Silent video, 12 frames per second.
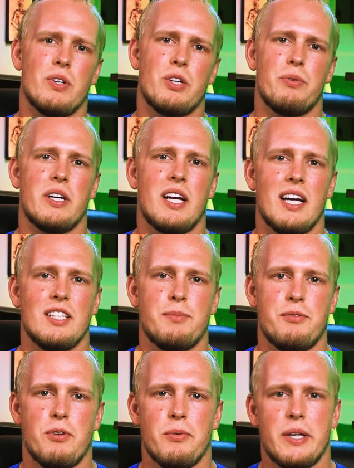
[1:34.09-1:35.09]
really quick guys,
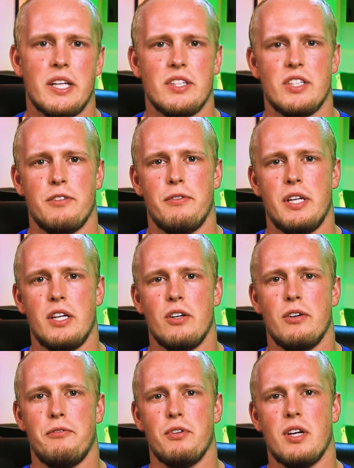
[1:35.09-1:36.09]
before we get into the
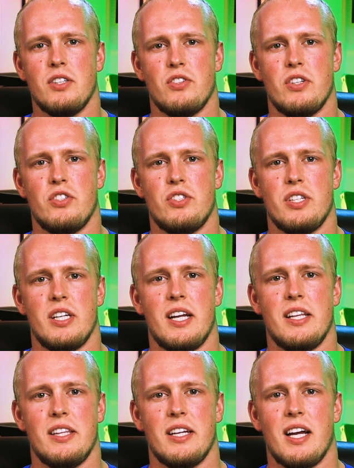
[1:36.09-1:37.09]
video, if you guys are interested in
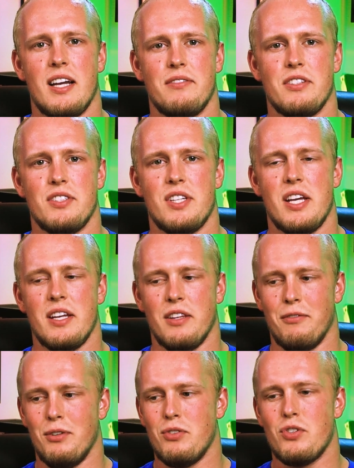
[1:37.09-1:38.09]
anything I have to say in
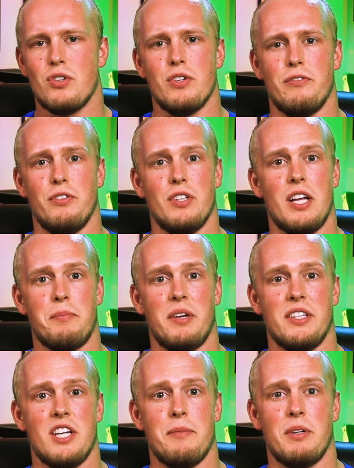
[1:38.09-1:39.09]
the future, if you like
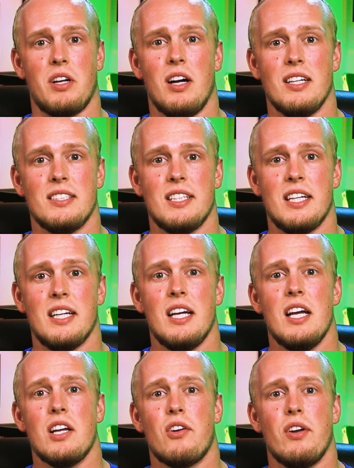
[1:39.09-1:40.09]
my type of content,
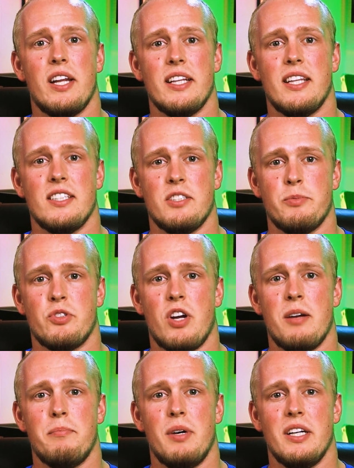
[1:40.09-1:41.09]
go ahead and hit that
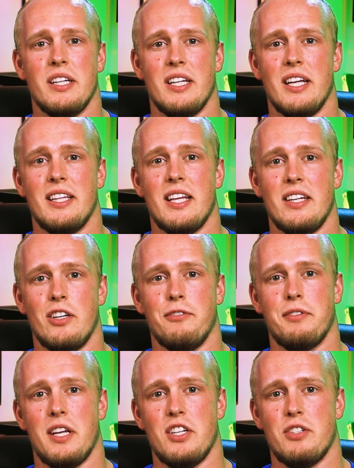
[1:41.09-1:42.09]
subscribe button and hit that
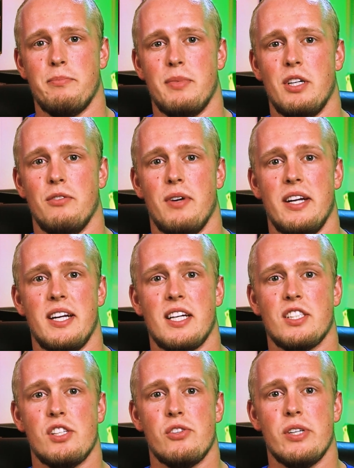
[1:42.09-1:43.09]
notification bell right
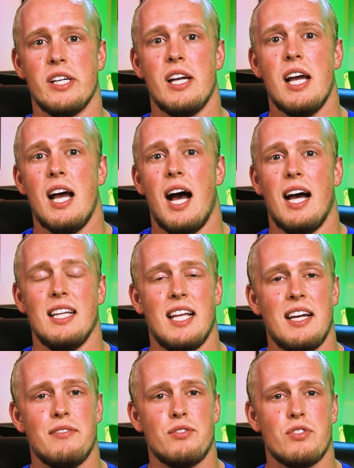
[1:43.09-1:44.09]
next to it. I
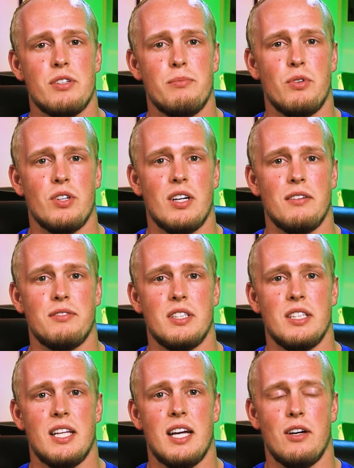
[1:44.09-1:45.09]
live stream more
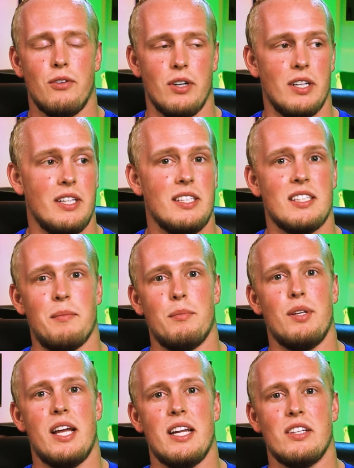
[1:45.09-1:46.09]
often now, or at least I'm
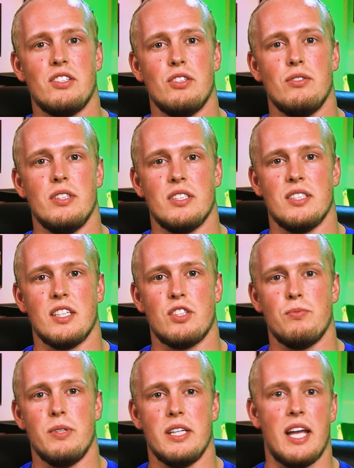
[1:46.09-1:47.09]
planning to this
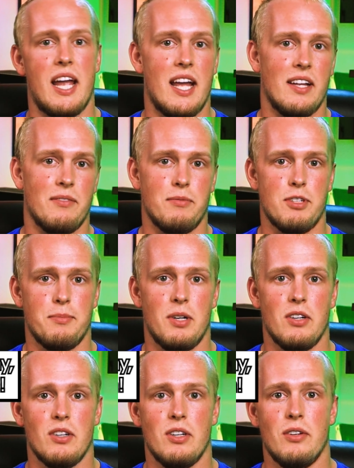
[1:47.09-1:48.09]
next week and
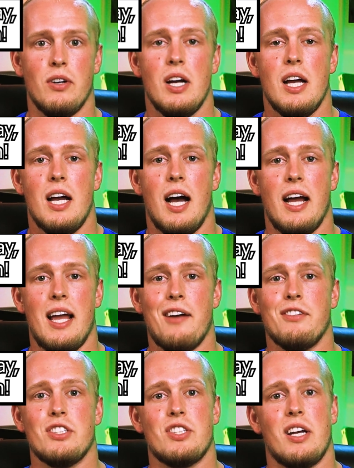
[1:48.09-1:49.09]
tomorrow. I
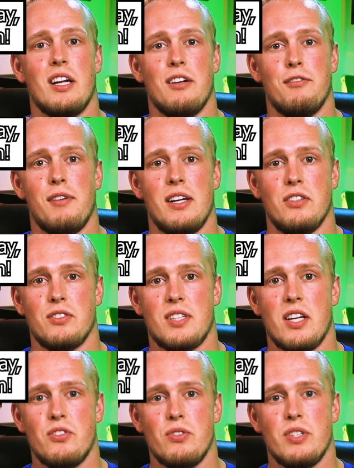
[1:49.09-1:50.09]
haven't decided on a final
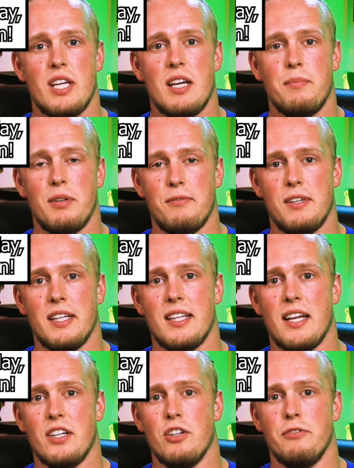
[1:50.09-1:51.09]
schedule yet, but if you hit
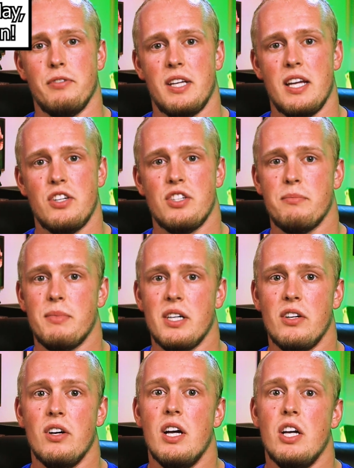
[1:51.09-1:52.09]
that notification
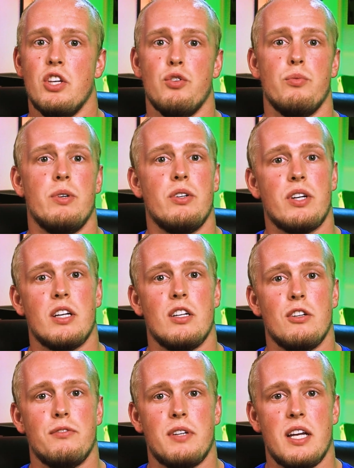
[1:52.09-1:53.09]
bell, you will get a
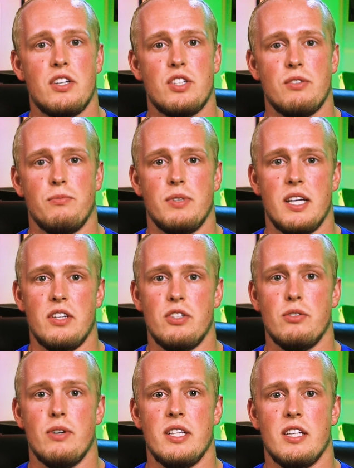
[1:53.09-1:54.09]
notification when I
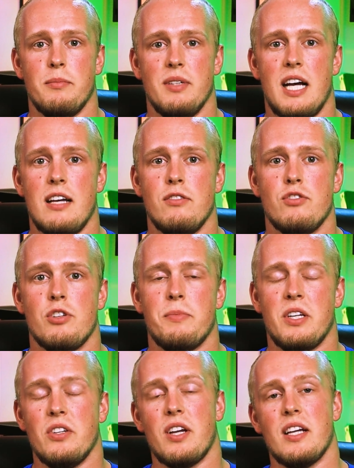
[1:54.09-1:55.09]
do end up live
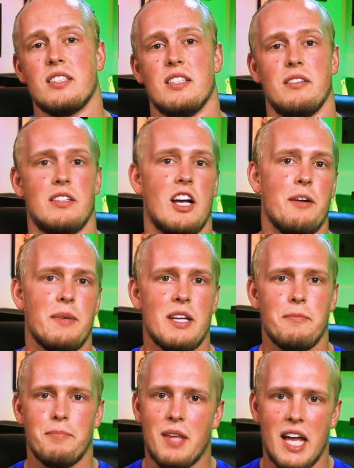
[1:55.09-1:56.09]
streaming. You guys can come
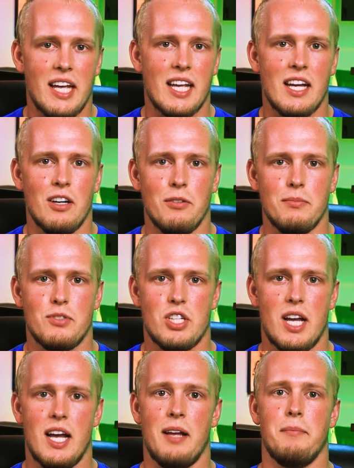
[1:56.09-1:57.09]
in, hang out,
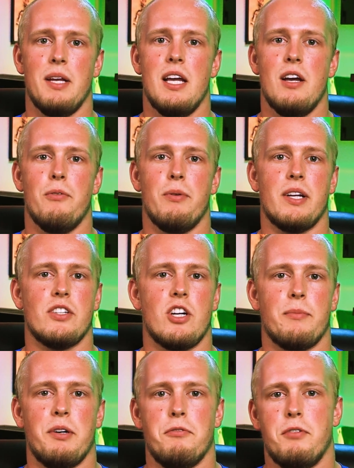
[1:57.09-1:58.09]
chat. We can talk
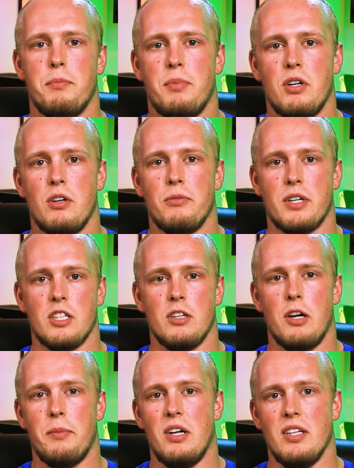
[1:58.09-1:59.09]
about football, we can
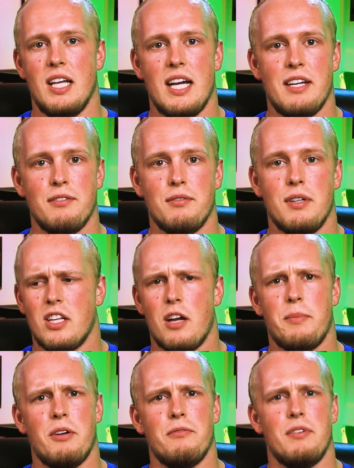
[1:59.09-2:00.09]
talk about life, talk
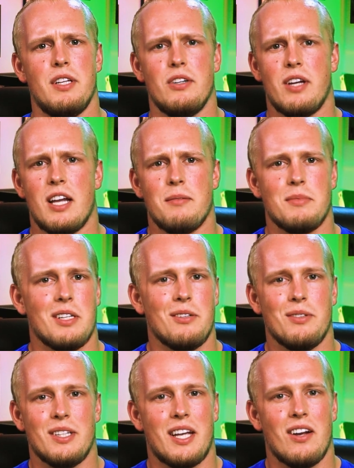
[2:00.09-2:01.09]
about video games. I don't
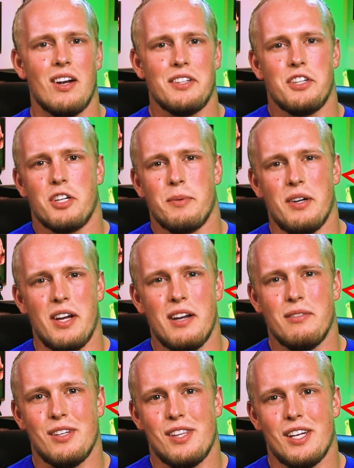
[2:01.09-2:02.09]
really care. I talk about
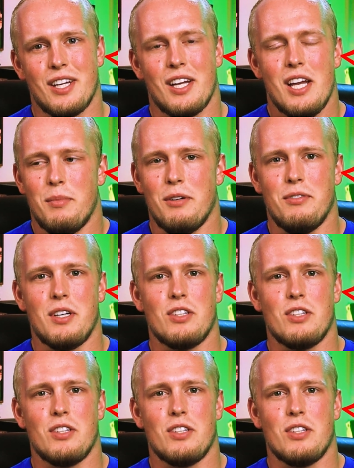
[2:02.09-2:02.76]
everything, but if